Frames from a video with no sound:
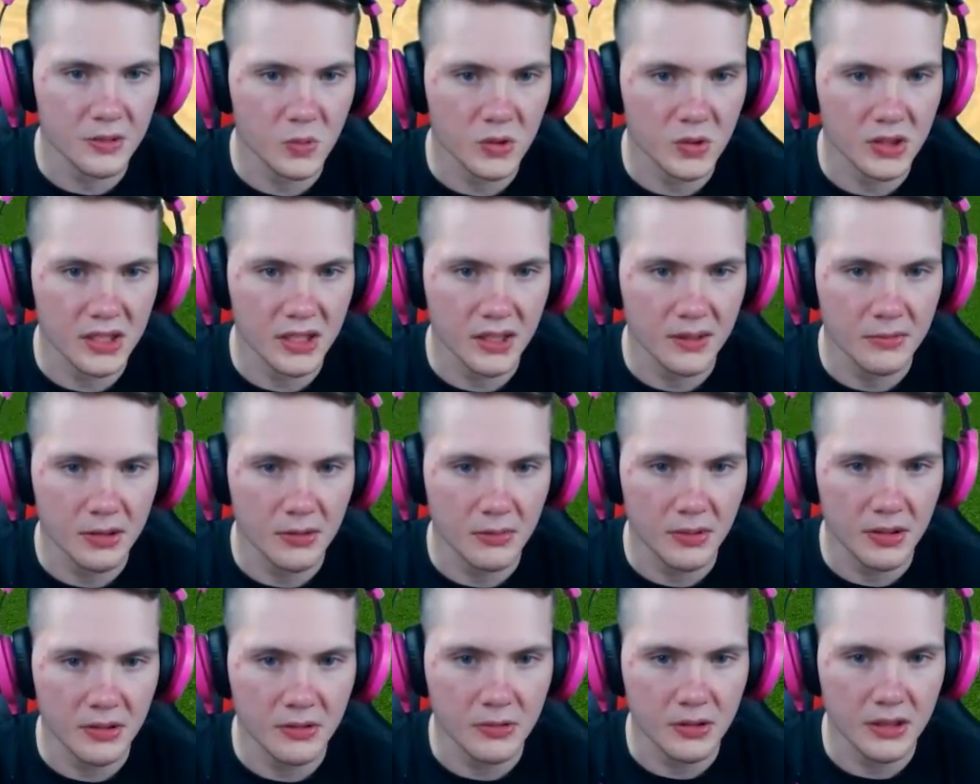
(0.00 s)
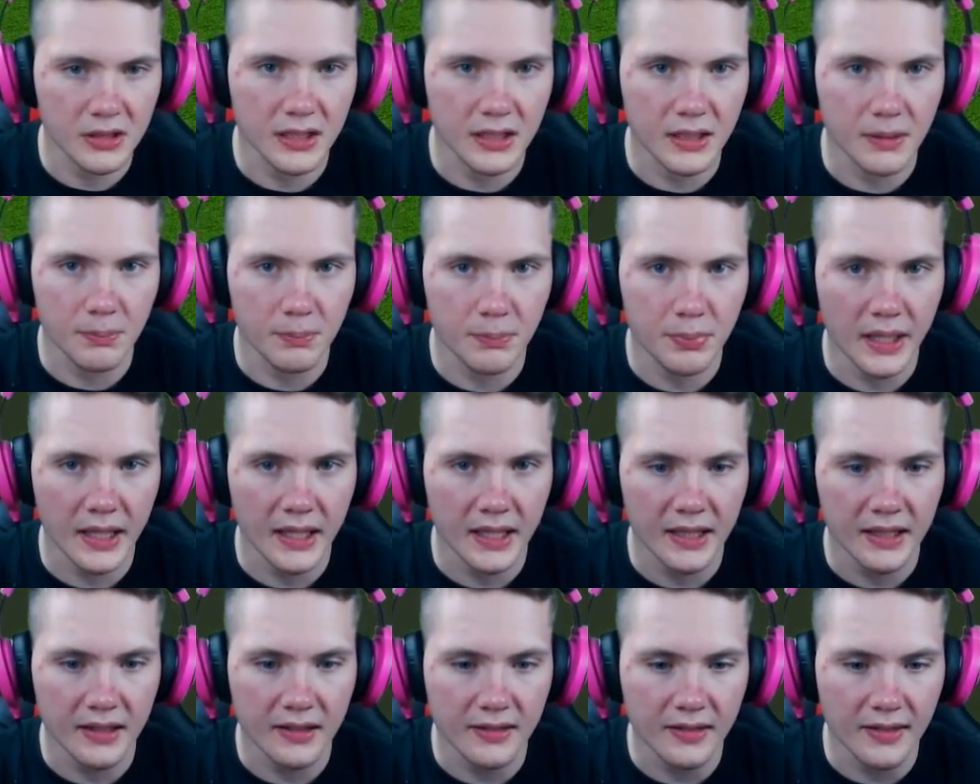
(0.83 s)
one seems to be really
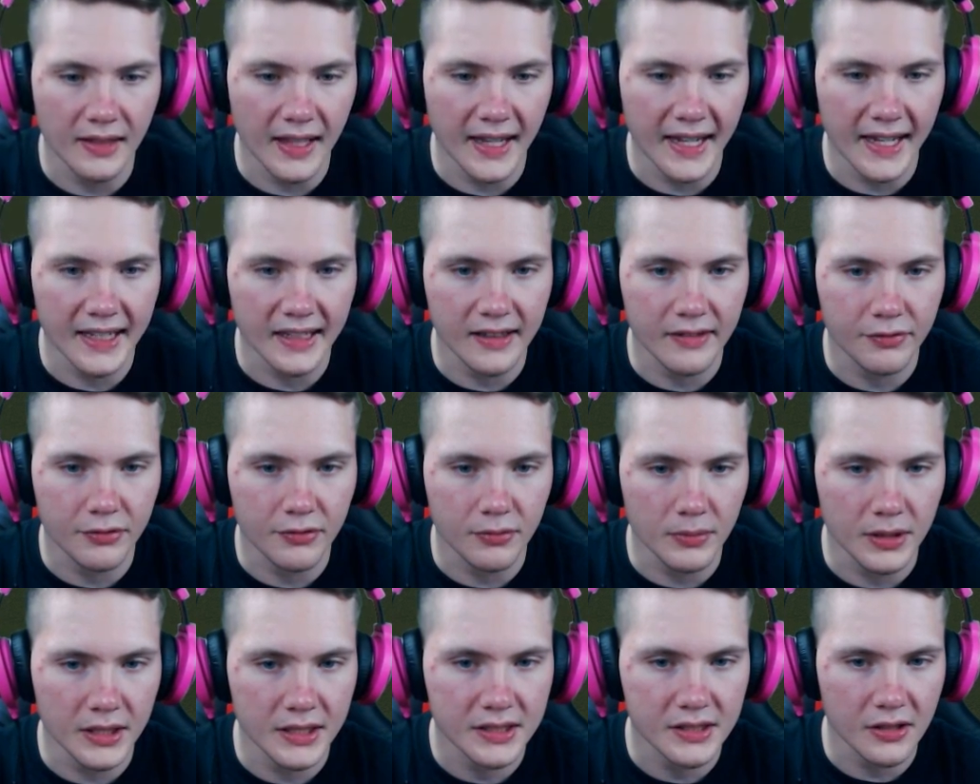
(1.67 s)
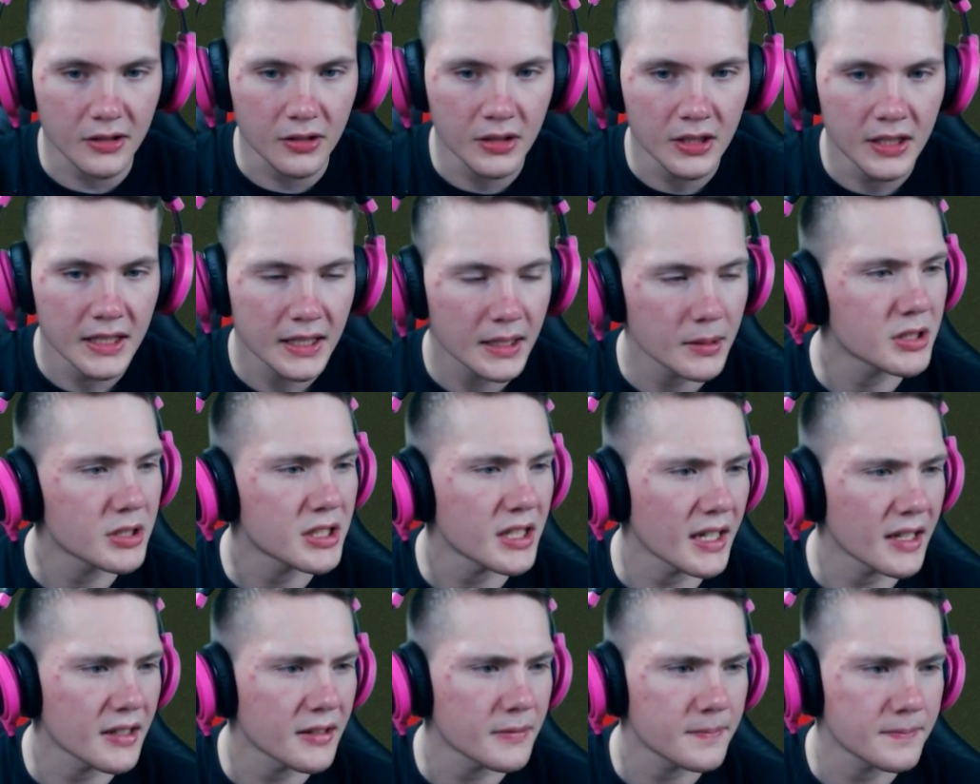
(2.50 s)
ping and laggy for me. So give me a second.